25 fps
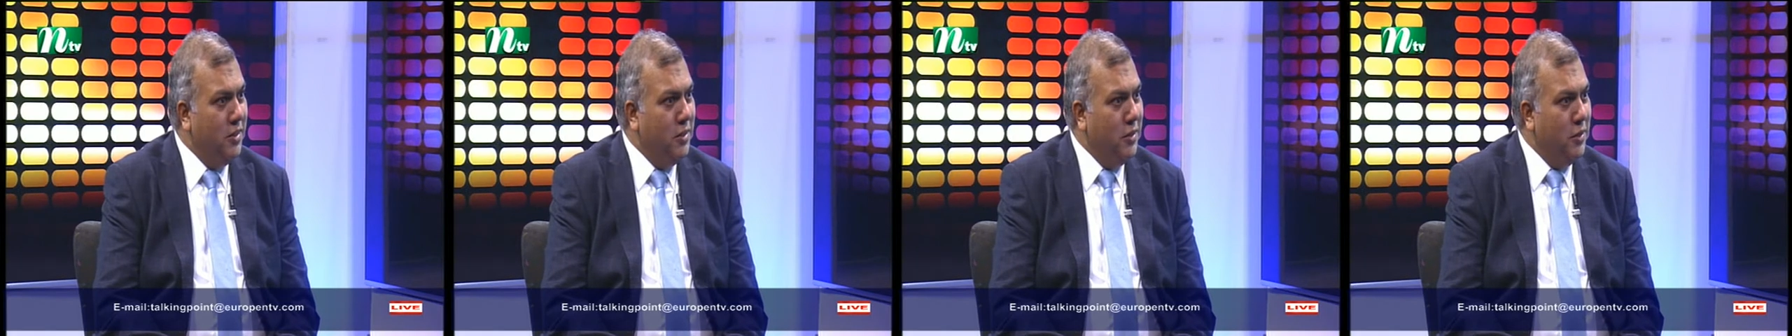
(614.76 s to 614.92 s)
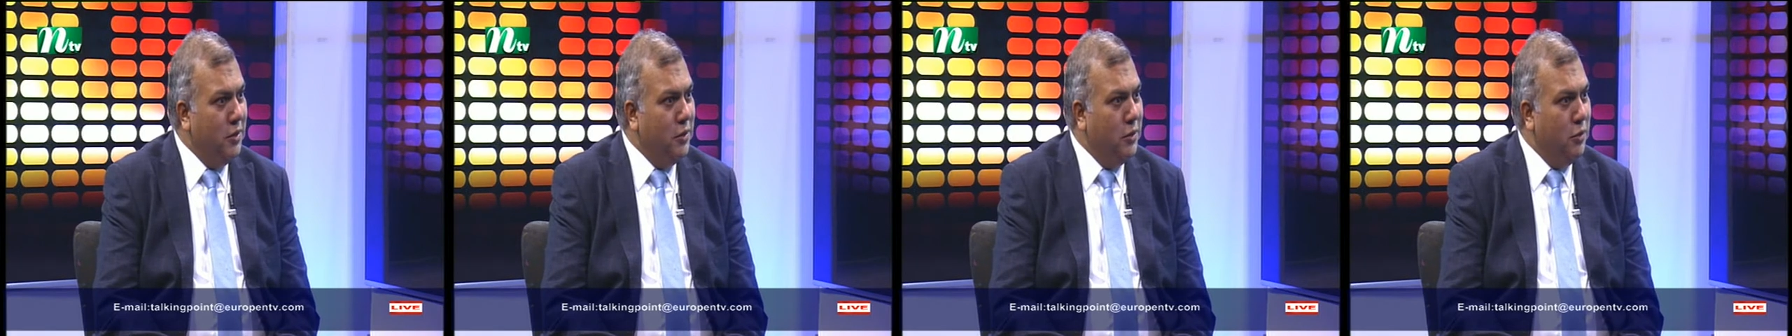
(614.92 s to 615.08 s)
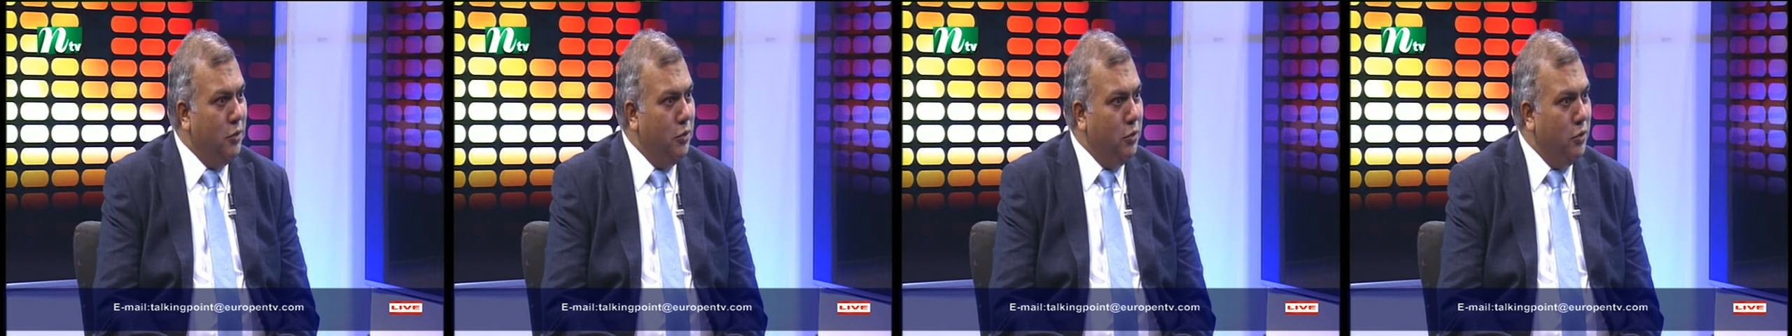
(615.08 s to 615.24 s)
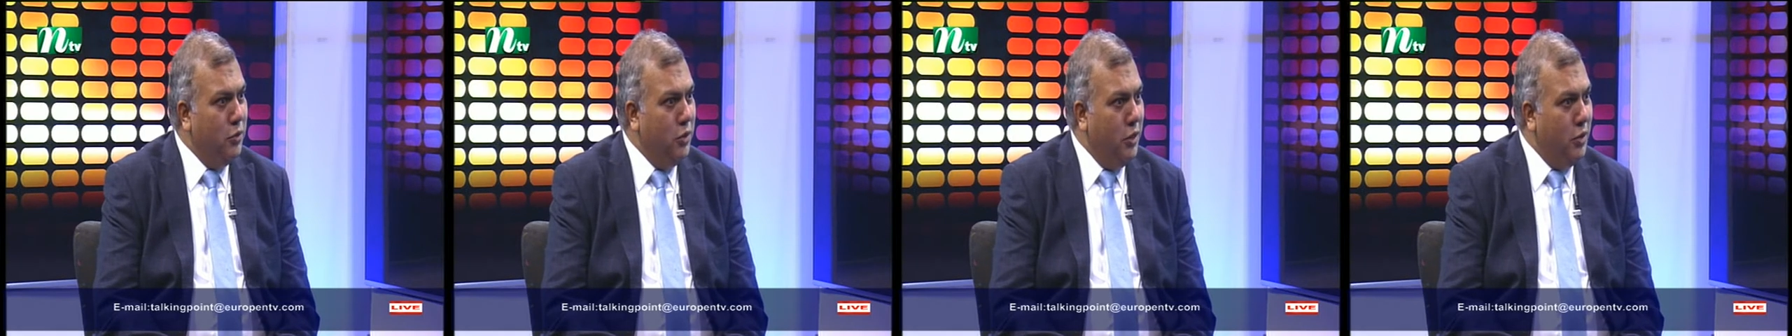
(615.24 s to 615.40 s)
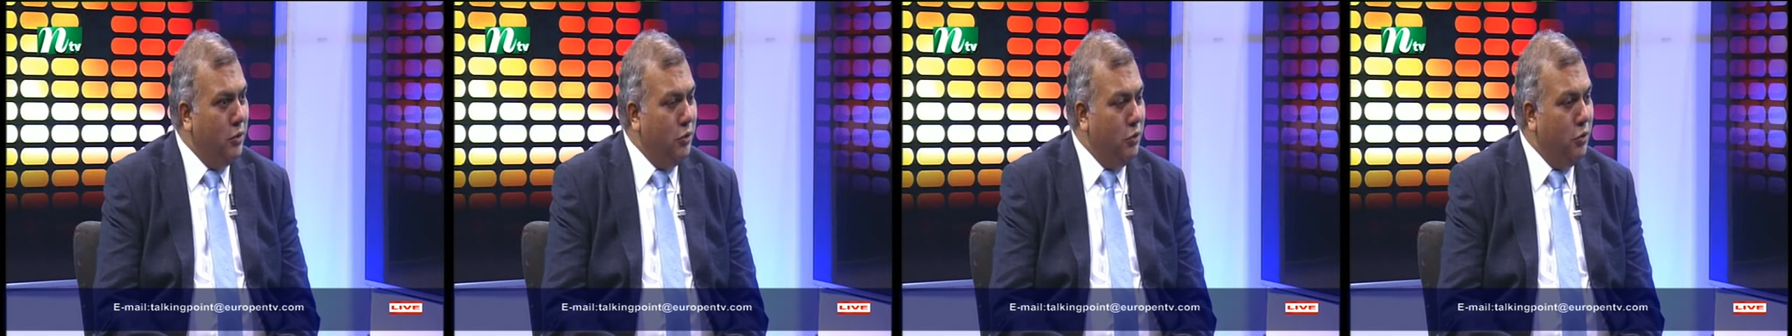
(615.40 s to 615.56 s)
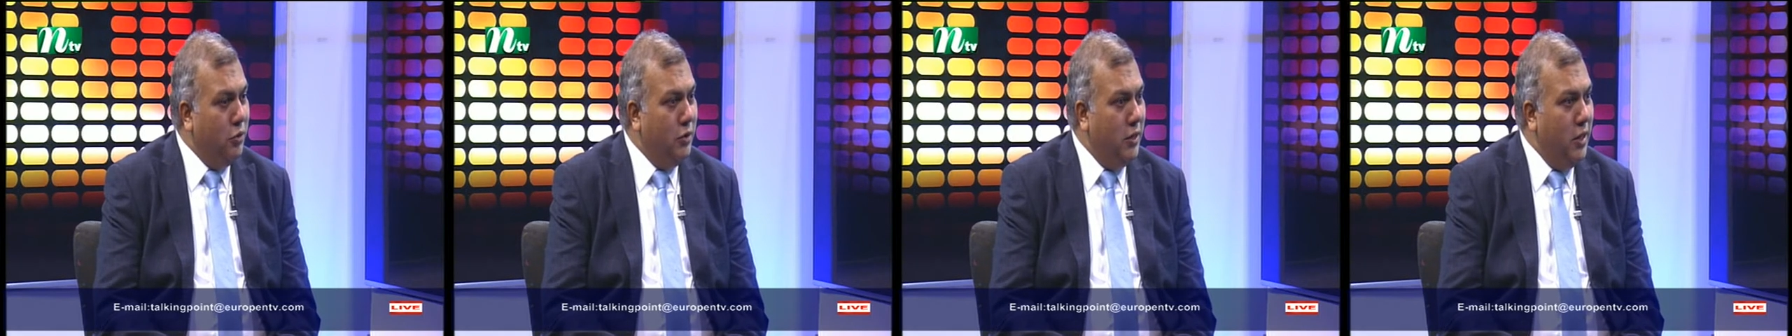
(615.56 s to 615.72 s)

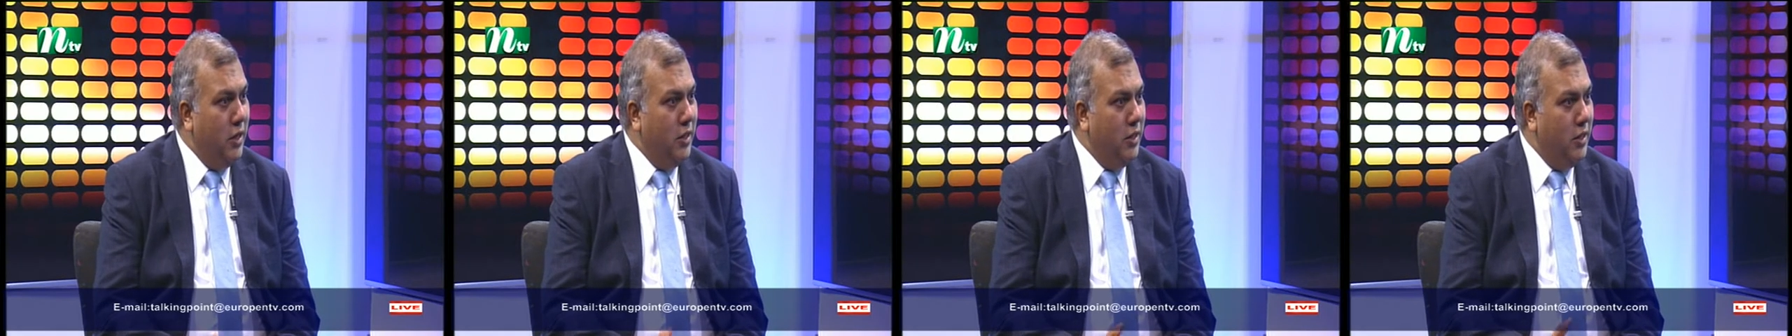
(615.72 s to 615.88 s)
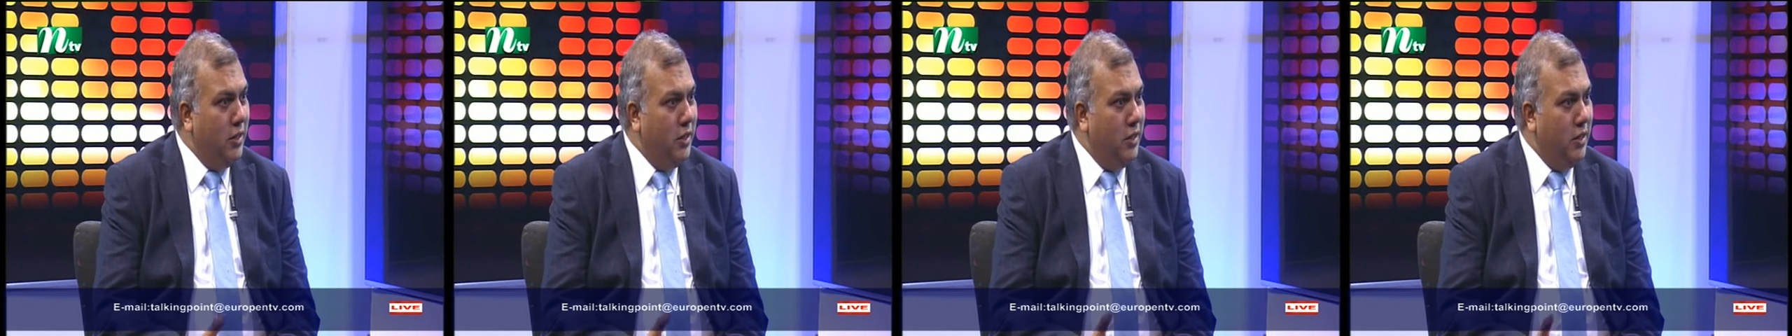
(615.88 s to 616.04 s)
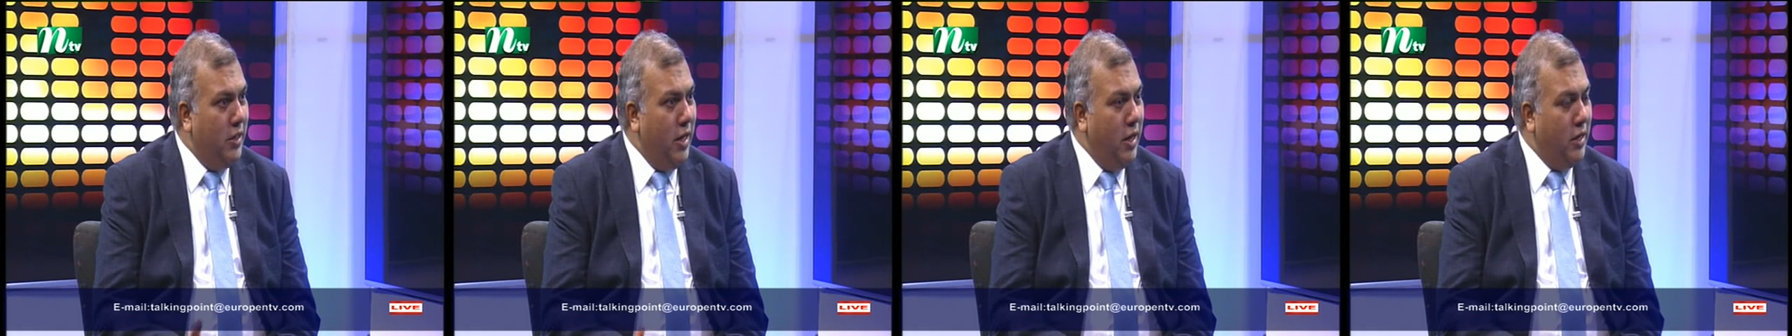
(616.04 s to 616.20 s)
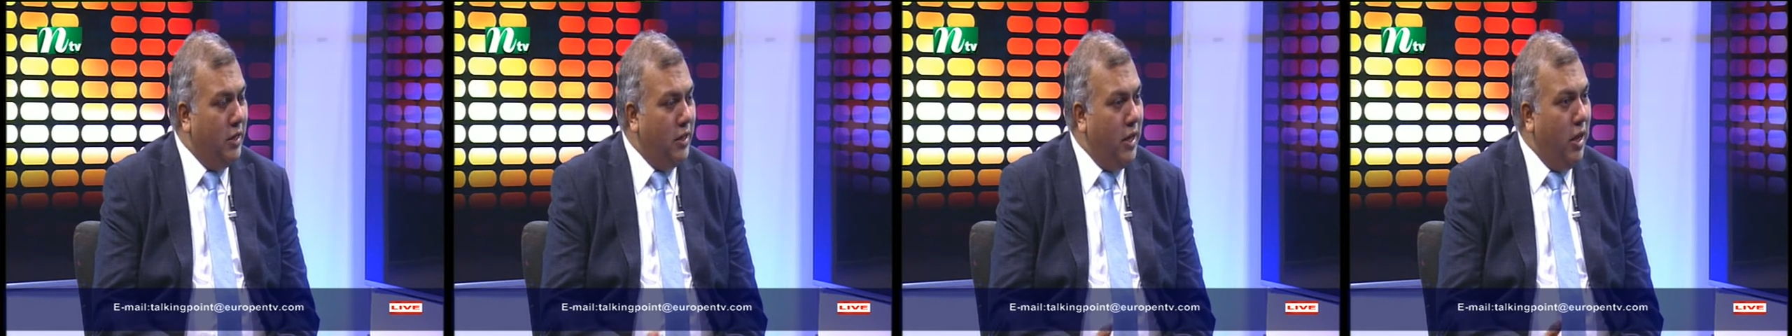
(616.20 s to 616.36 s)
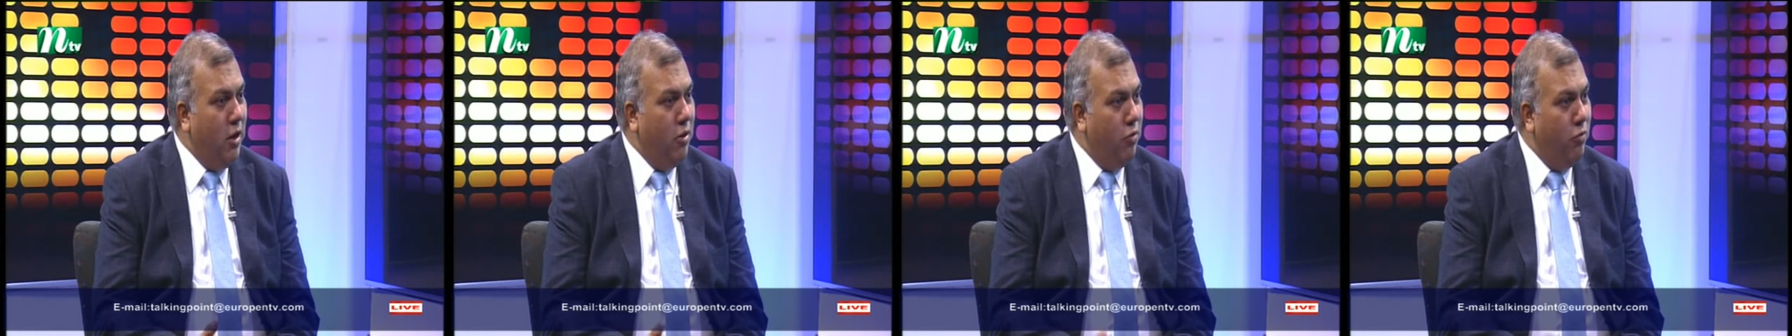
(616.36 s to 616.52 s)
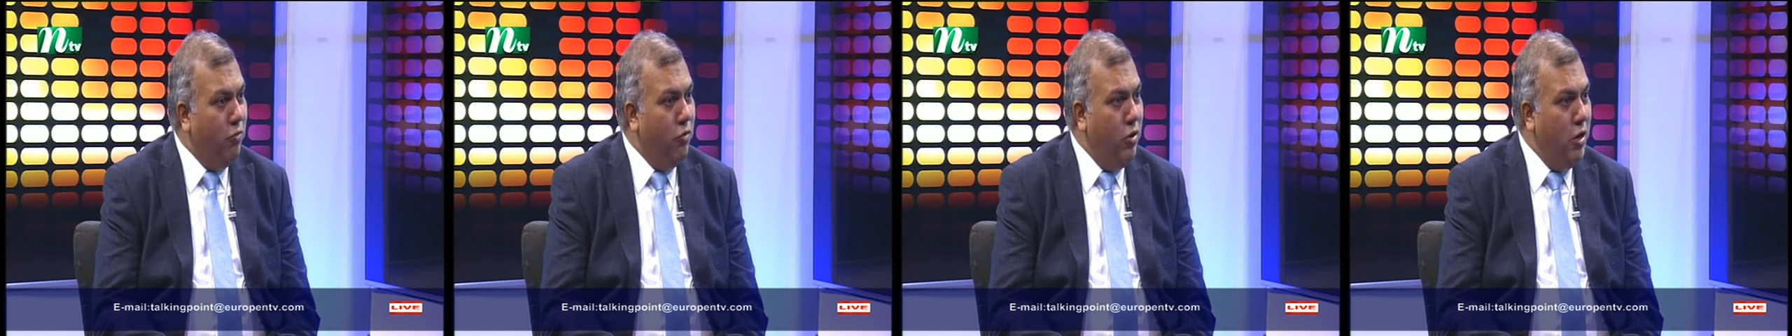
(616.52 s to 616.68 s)
So so that that
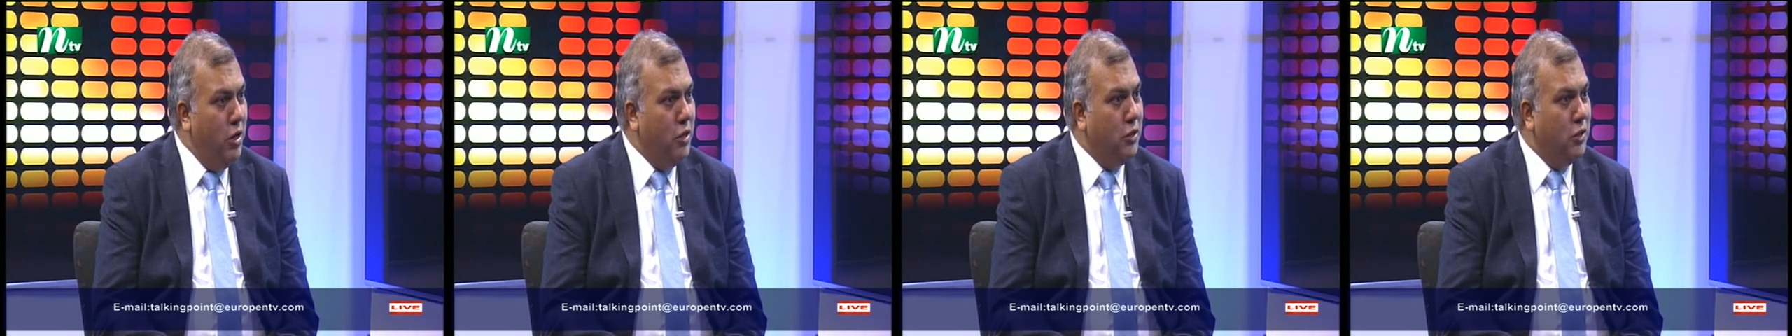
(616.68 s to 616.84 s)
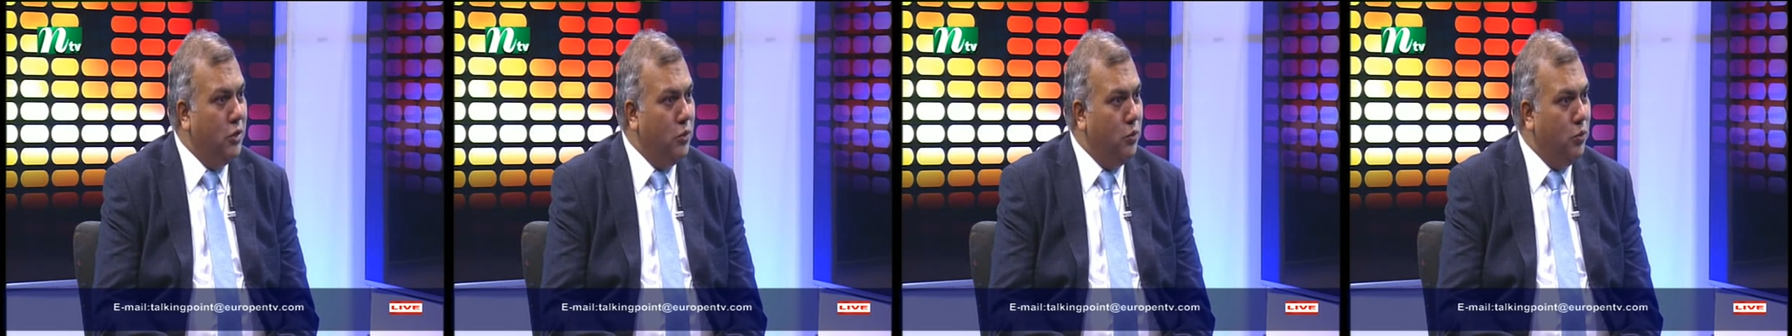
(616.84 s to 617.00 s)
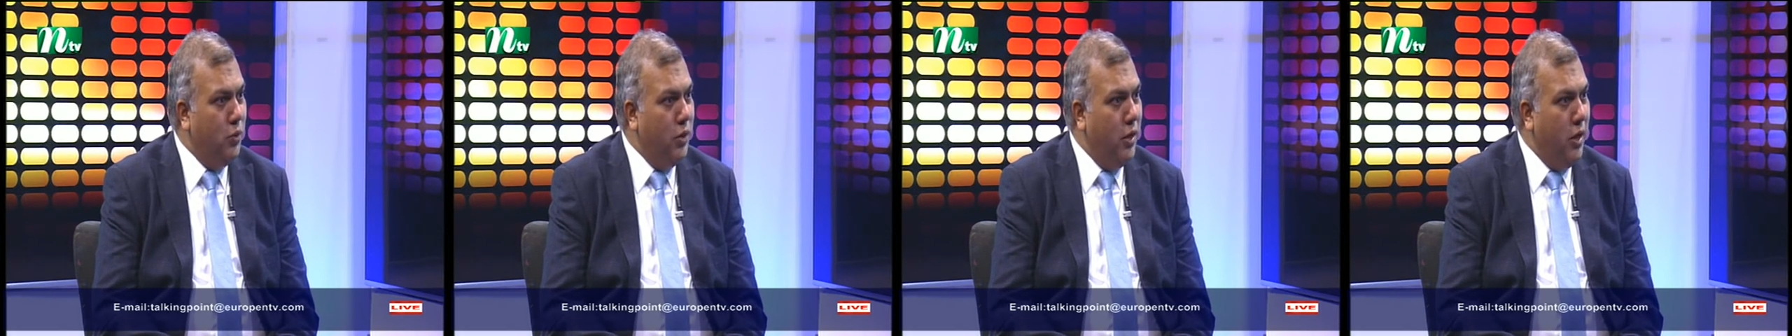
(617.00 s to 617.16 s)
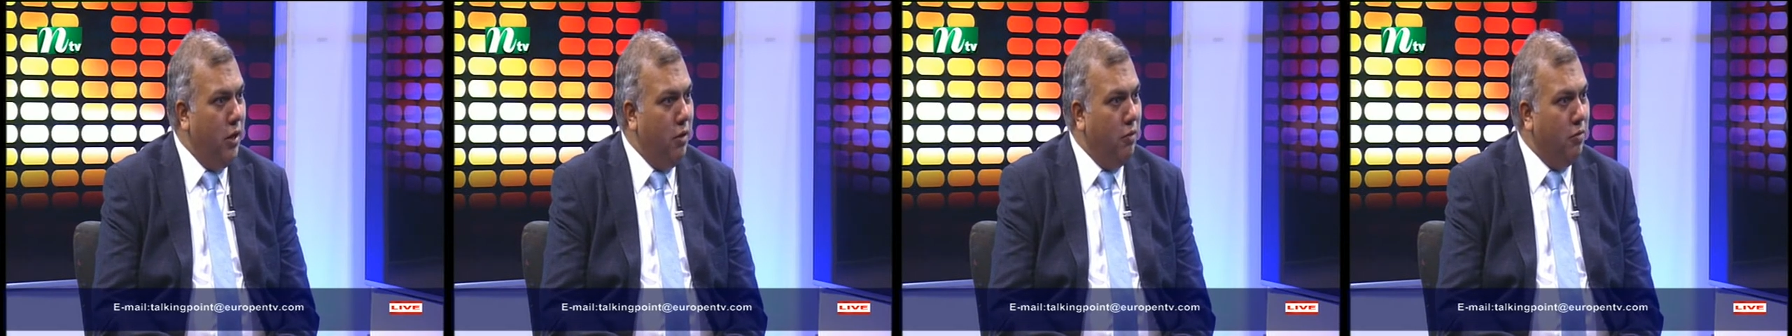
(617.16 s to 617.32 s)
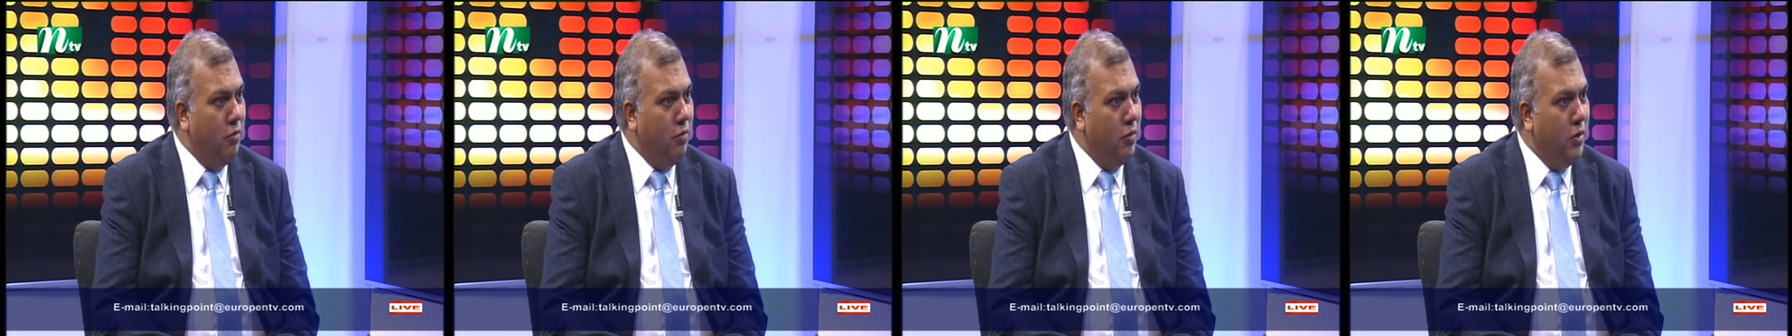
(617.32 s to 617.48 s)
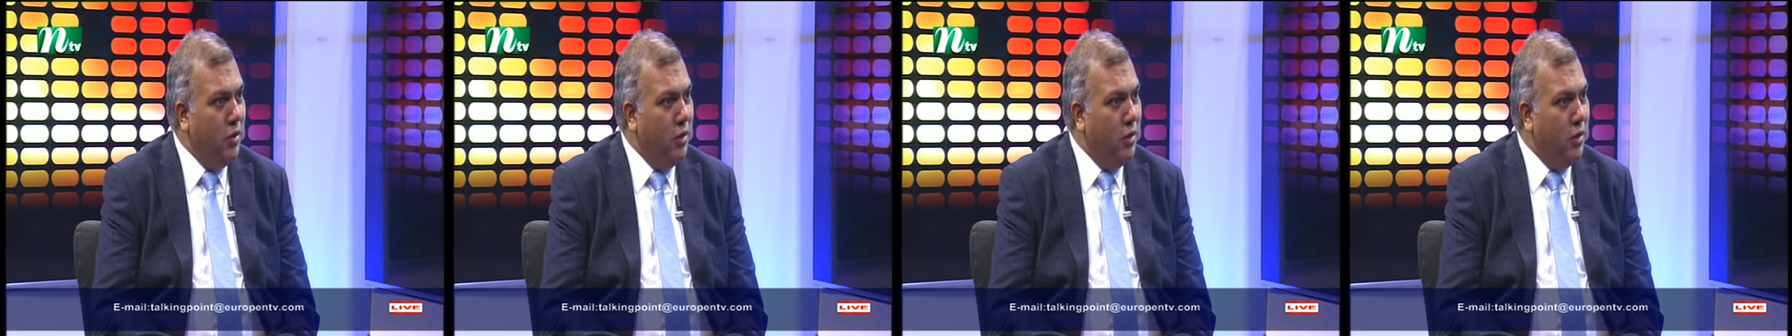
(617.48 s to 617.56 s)
kind of relation we have,